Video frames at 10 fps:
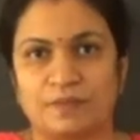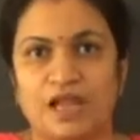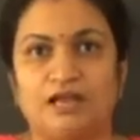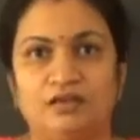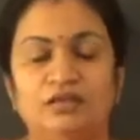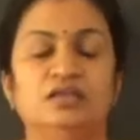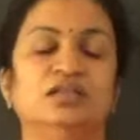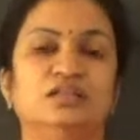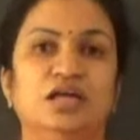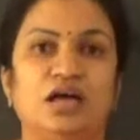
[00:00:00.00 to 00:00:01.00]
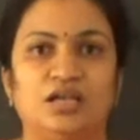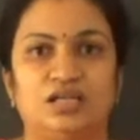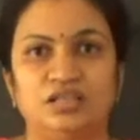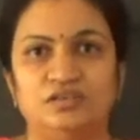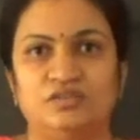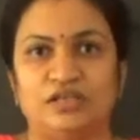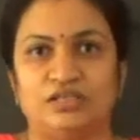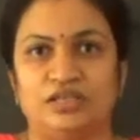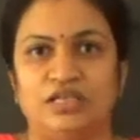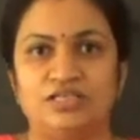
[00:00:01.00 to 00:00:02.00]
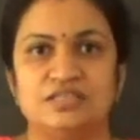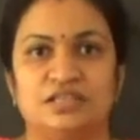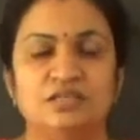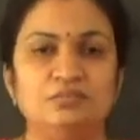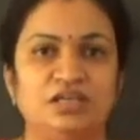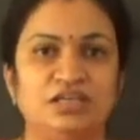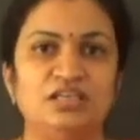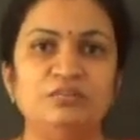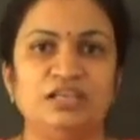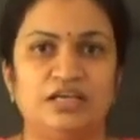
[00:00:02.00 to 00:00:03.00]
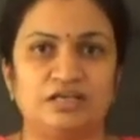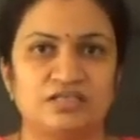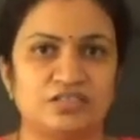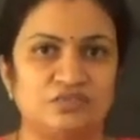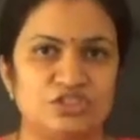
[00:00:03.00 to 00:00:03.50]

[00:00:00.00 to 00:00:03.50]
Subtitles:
And the another one is nothing but the email address,